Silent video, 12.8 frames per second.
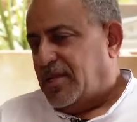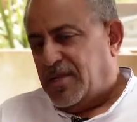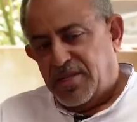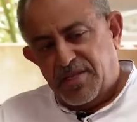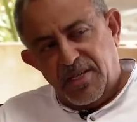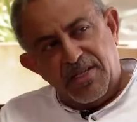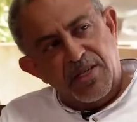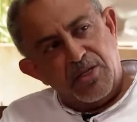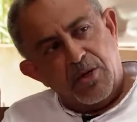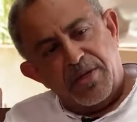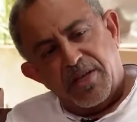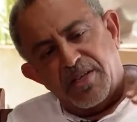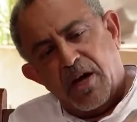The city is
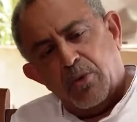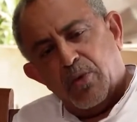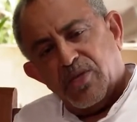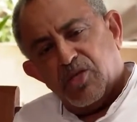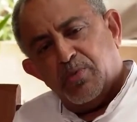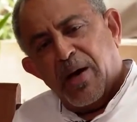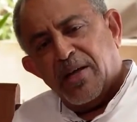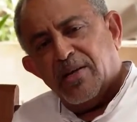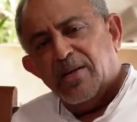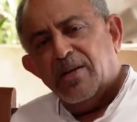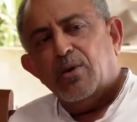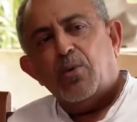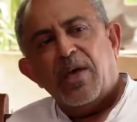on a downward
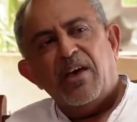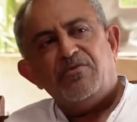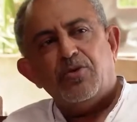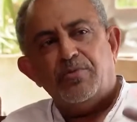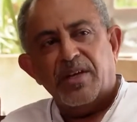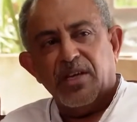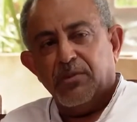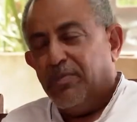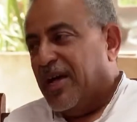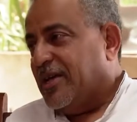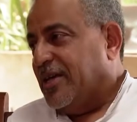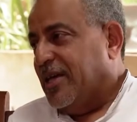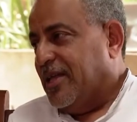spiral. We have to bring it
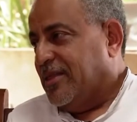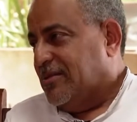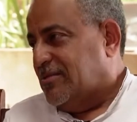back again.